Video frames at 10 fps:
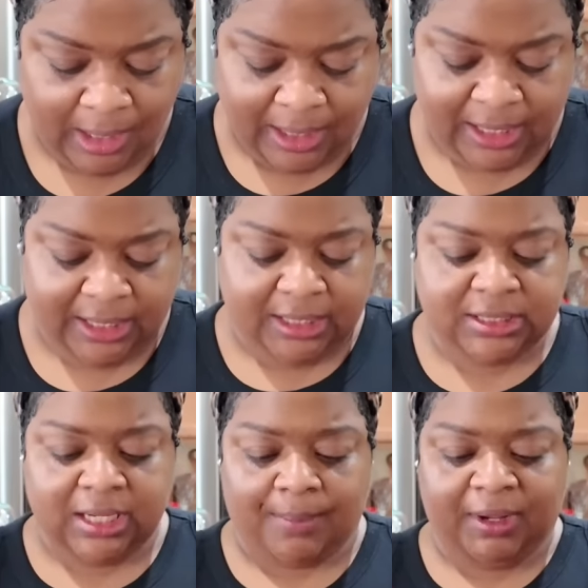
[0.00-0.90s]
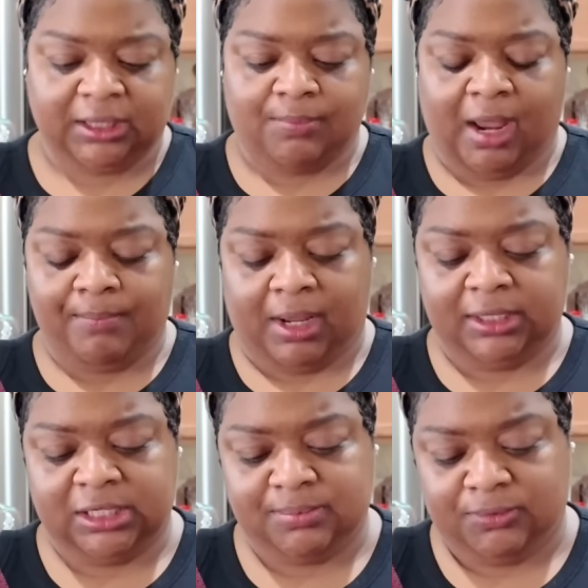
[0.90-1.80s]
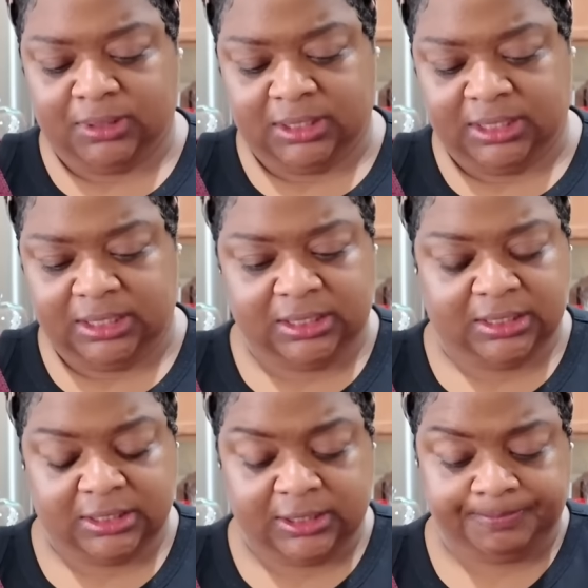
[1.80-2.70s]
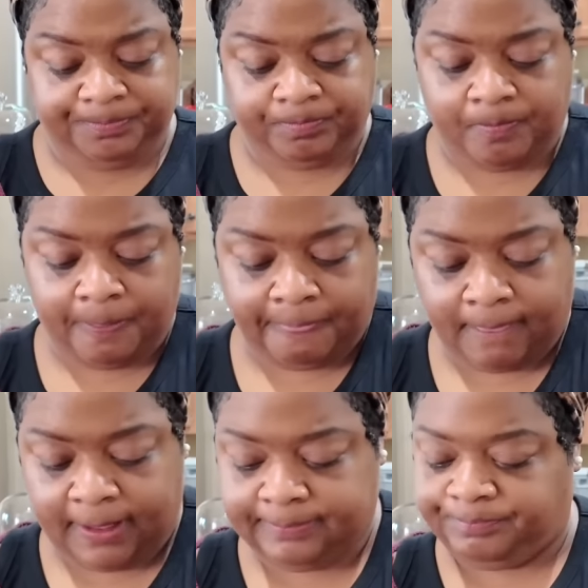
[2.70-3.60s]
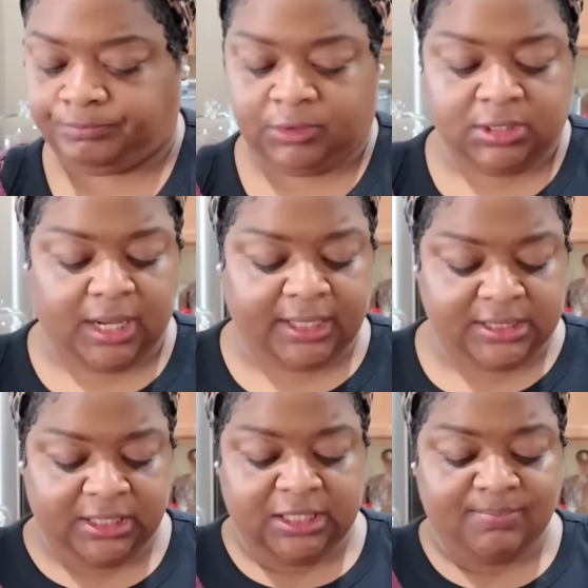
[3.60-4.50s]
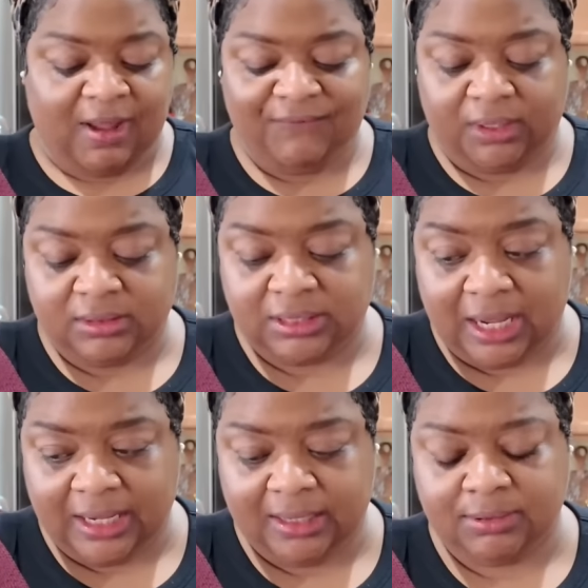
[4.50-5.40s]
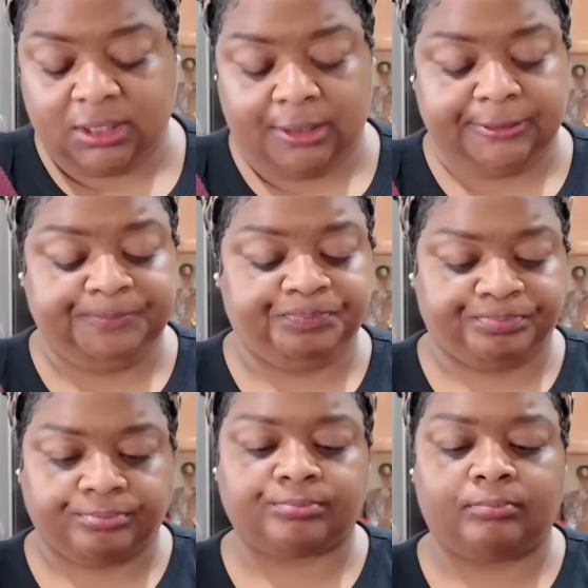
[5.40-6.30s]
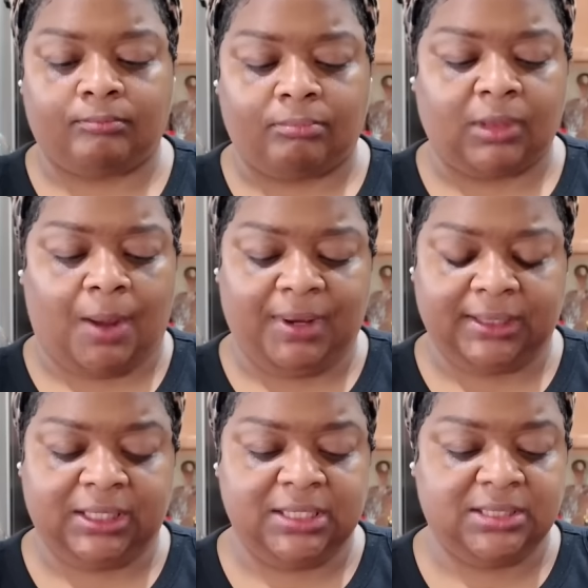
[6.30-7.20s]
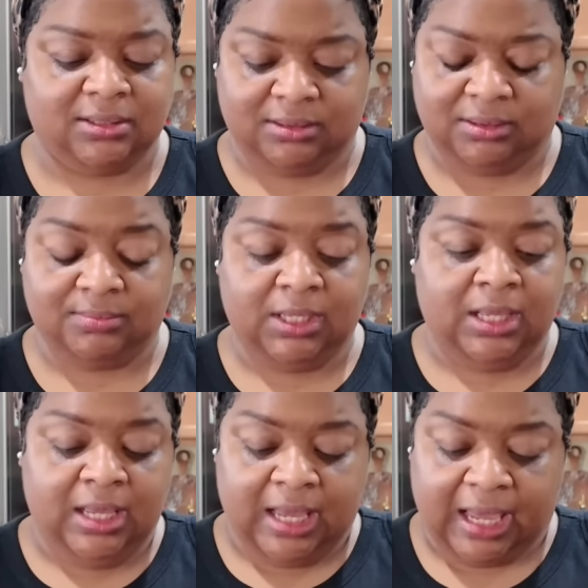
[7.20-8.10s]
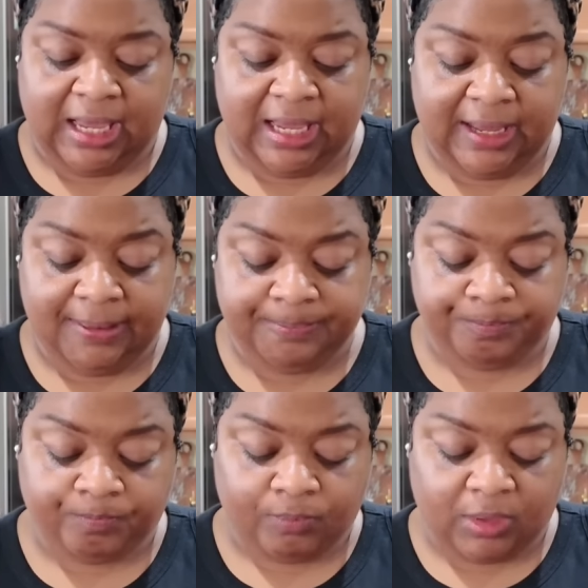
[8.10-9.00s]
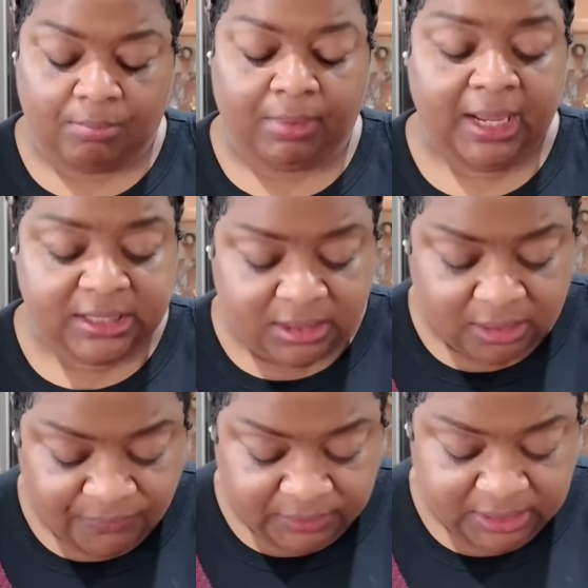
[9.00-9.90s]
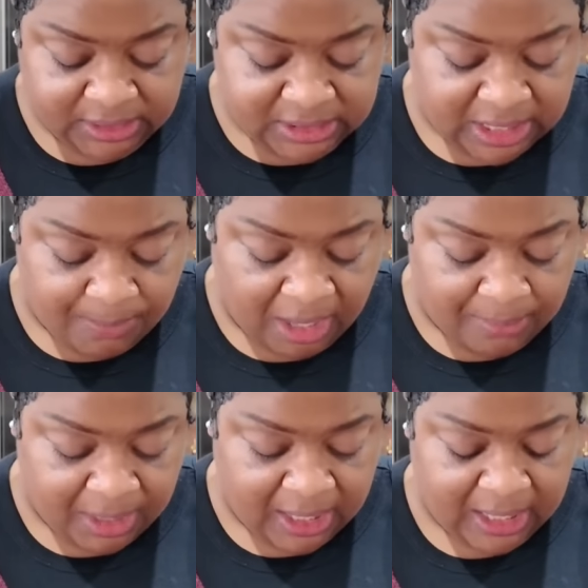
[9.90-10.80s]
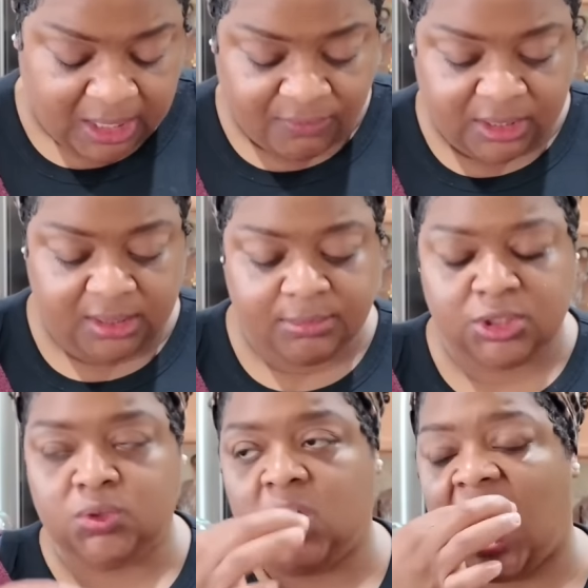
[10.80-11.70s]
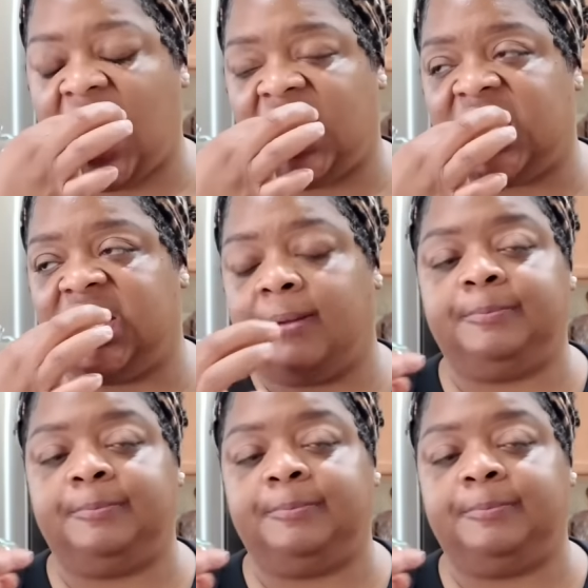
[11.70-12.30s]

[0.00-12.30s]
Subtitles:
And that's it. I'm gonna have to make my husband one of these. Cause like I said, this is my first time, so I'm gonna have to get some and make some for us and maybe have him to